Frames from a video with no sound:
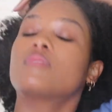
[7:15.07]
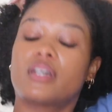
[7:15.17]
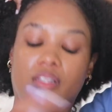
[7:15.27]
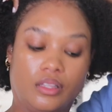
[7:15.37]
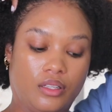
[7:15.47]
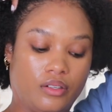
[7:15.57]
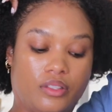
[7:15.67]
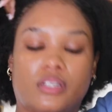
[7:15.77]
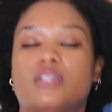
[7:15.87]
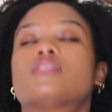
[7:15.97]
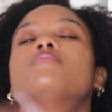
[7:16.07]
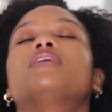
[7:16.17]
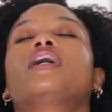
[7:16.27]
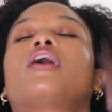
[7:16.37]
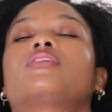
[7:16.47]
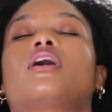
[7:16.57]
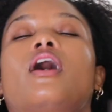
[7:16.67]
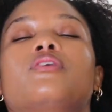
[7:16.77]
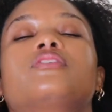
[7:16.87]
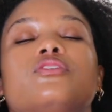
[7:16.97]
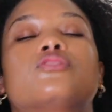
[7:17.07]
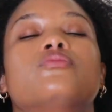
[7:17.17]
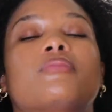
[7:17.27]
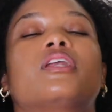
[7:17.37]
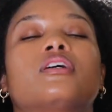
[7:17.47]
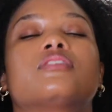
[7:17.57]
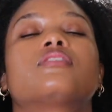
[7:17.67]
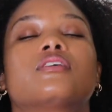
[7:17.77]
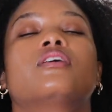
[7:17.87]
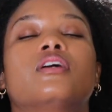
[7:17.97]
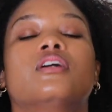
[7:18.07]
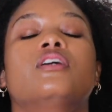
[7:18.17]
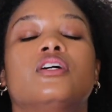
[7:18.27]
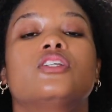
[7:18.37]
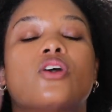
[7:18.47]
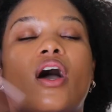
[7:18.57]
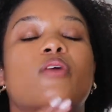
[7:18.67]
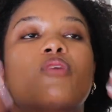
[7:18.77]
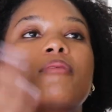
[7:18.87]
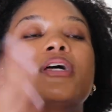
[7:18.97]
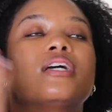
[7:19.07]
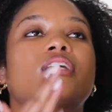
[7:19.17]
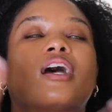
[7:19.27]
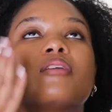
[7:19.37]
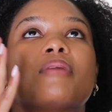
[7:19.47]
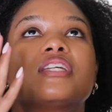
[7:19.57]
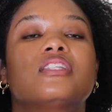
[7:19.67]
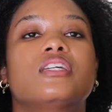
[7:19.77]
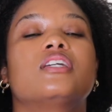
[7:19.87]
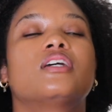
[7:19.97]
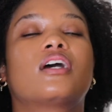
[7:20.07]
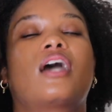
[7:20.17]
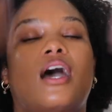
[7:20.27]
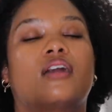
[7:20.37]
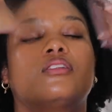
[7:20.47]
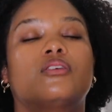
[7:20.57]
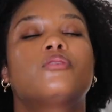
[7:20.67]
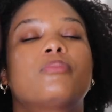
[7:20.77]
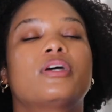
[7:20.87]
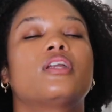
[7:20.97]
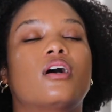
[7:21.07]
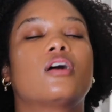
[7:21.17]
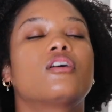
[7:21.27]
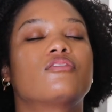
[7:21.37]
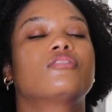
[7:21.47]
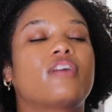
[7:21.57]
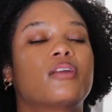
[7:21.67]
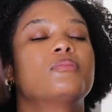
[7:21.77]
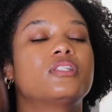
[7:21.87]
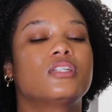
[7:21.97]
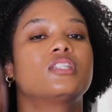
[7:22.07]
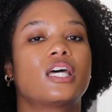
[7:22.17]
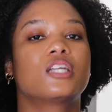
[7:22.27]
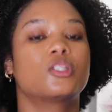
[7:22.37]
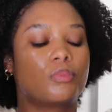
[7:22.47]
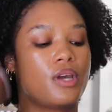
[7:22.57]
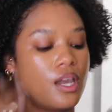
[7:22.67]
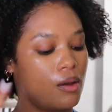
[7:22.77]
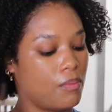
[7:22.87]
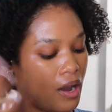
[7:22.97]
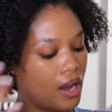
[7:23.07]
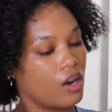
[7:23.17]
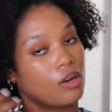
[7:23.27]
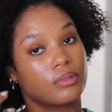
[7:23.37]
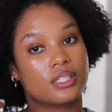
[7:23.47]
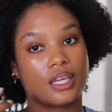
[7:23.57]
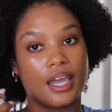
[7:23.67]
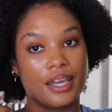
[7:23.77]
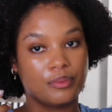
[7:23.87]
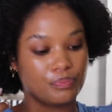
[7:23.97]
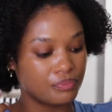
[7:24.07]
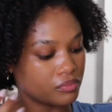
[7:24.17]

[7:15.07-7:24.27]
I literally need to be out the house in two minutes. So I rub it in kind of messy, add a little bit of vitamin C setting spray by Urban Decay.